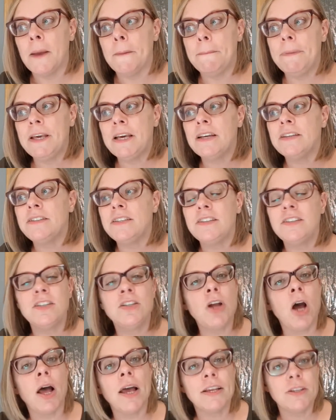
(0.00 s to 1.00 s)
because it's
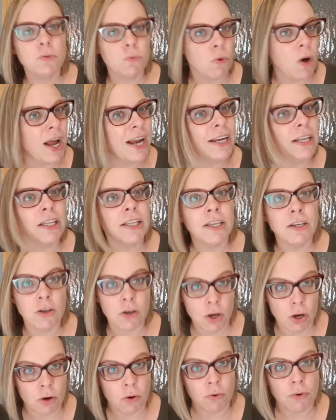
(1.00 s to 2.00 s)
not as widely
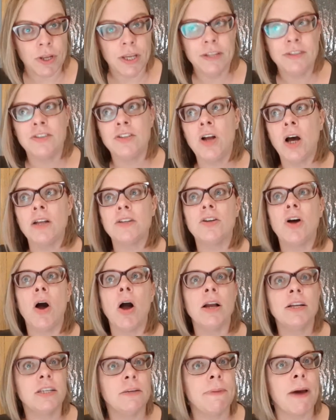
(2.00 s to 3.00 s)
known. It's not
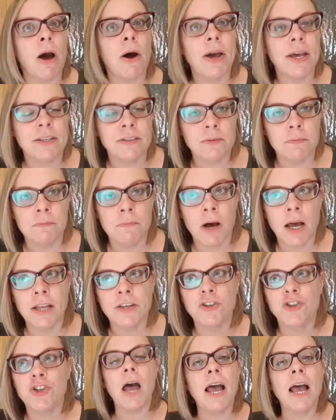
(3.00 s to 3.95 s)
talked about as much.